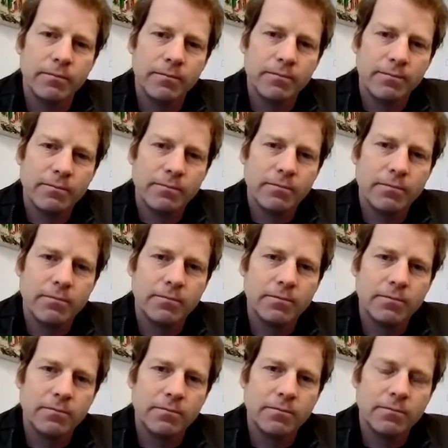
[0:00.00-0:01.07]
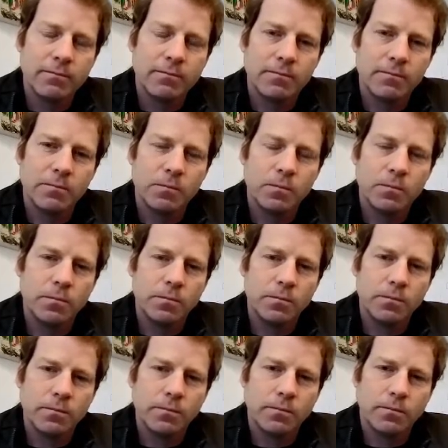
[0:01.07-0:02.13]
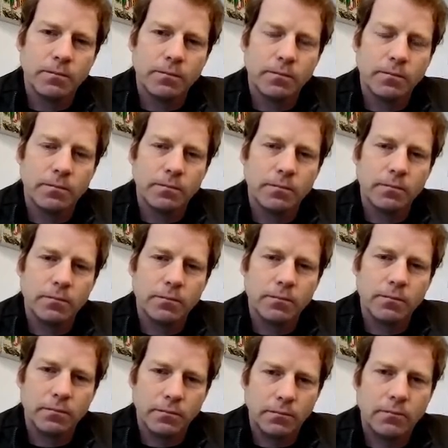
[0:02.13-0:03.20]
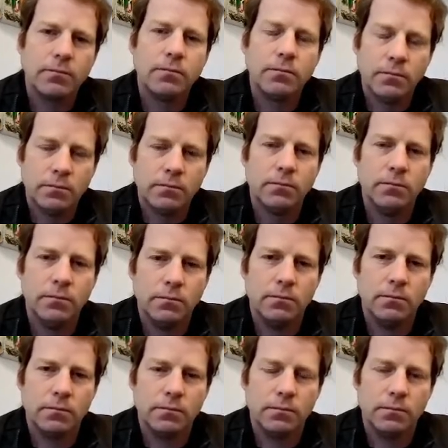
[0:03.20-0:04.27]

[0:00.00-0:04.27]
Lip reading: (not speaking)